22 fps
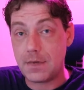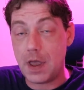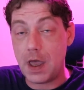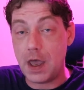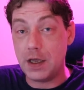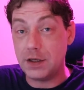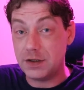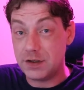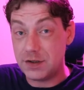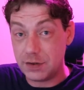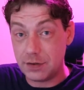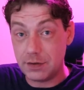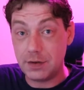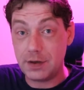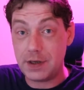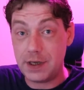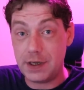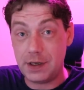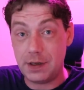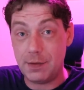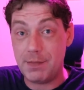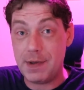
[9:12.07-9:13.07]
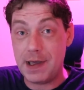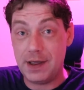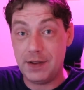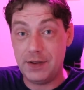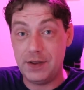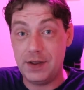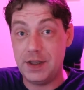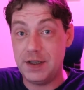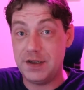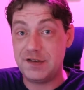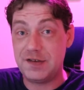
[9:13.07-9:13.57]
And talking about
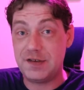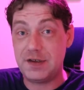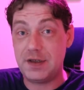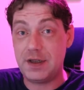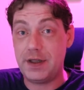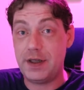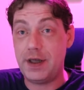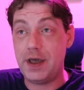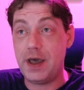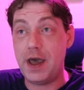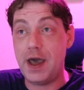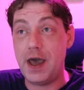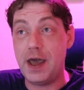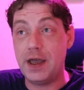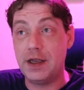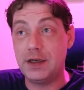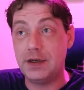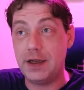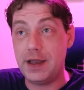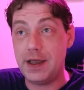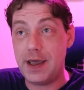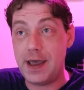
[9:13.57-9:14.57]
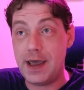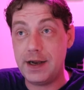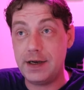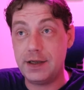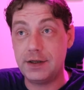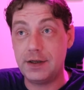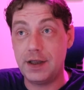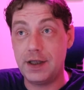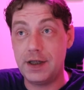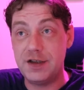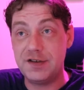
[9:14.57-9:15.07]
this and
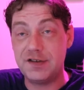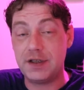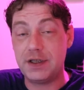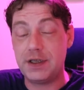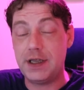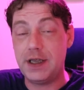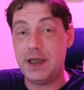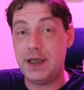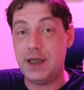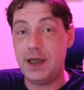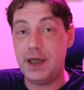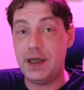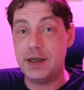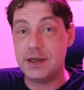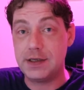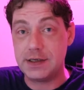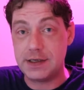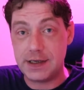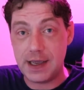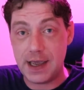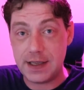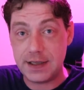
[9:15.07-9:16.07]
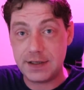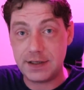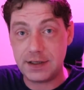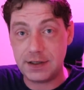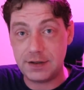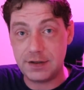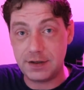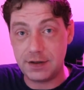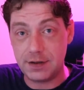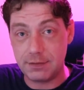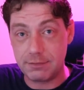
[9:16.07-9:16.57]
analyzing it and getting
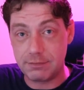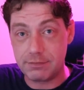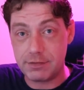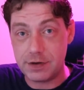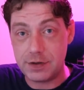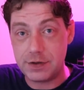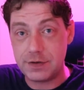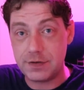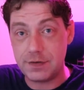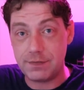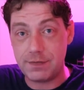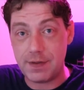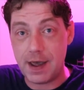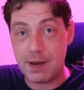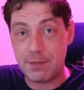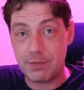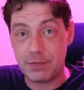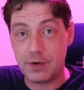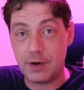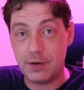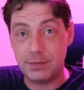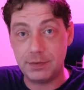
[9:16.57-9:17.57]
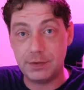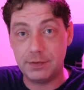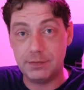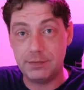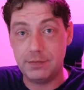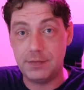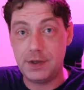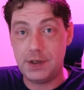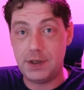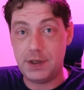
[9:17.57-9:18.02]
to the root of that problem